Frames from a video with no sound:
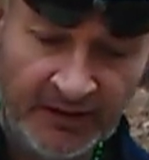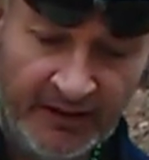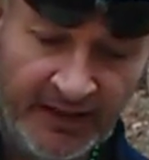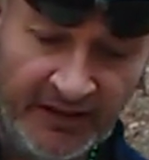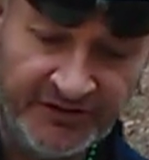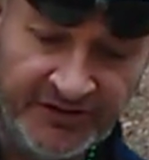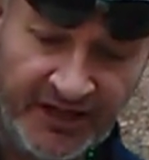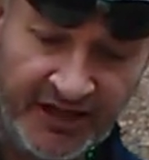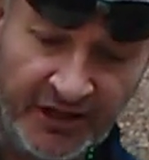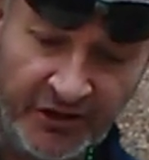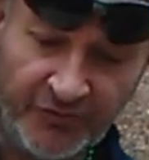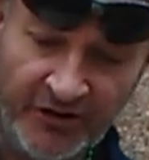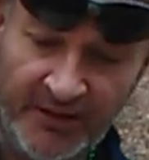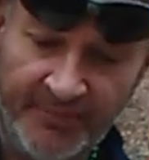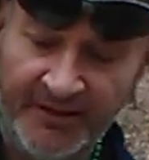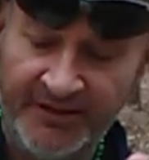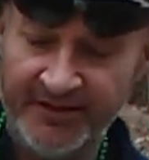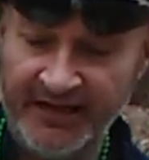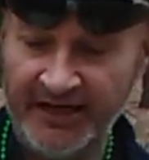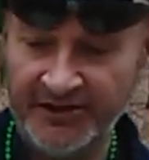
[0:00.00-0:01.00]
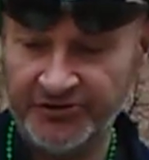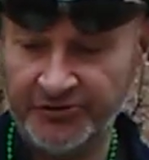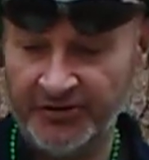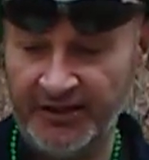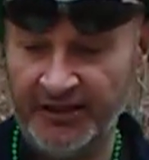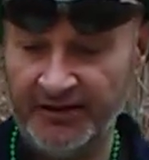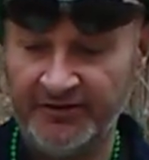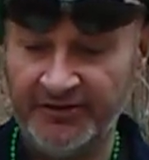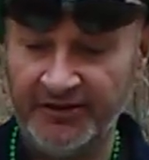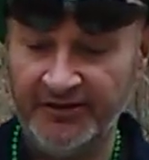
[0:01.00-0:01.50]
It's got a creamy texture,
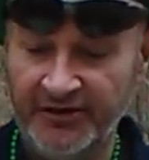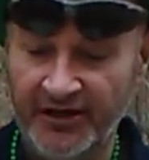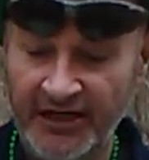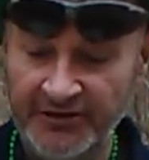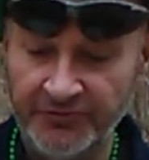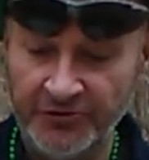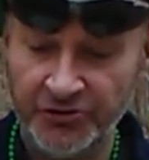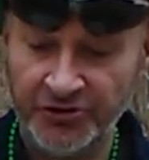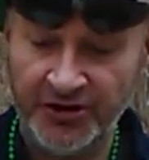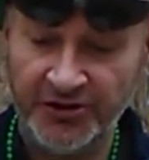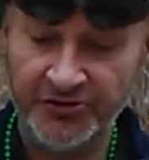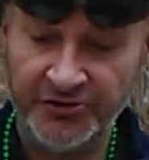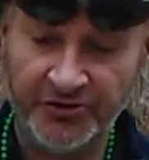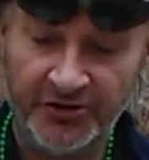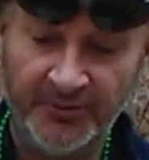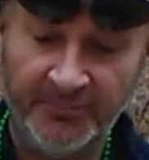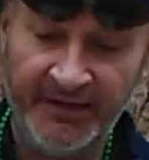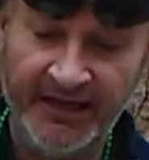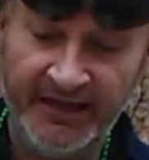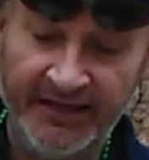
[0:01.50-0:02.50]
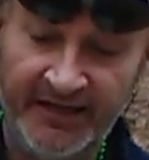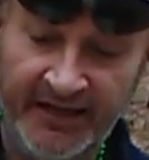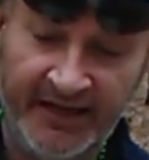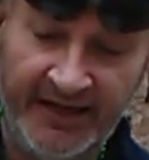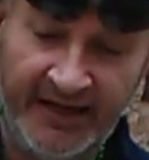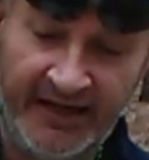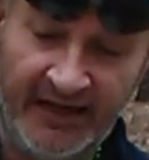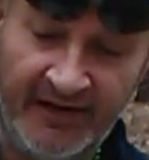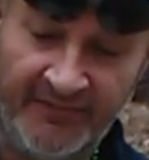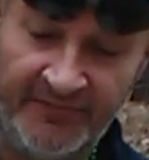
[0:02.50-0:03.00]
and the nitrogen is going to make it
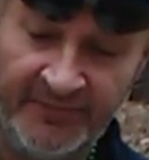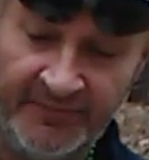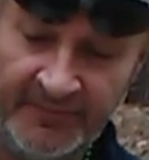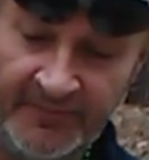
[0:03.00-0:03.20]
have